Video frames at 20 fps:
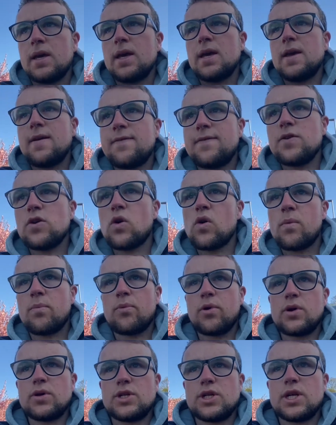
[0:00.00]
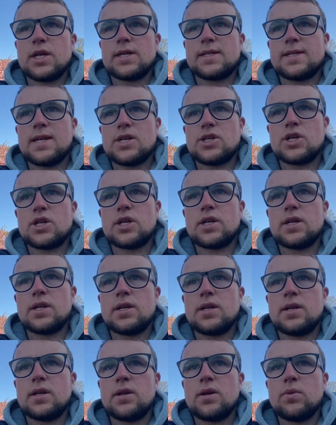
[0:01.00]
If you're approaching a session
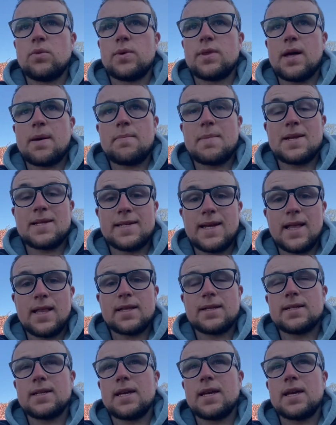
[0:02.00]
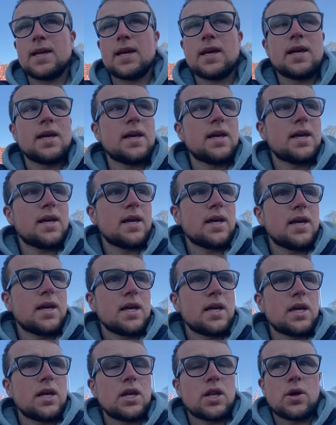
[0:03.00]
with that mentality,
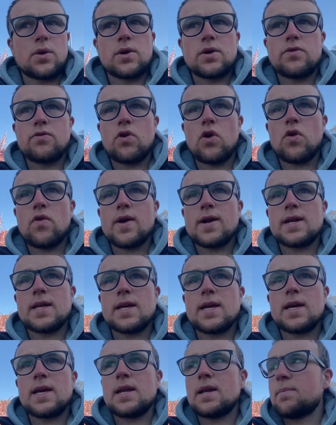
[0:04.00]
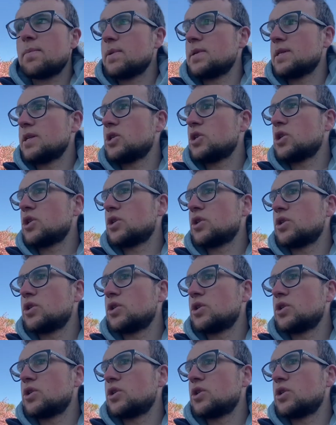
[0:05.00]
you're already in a position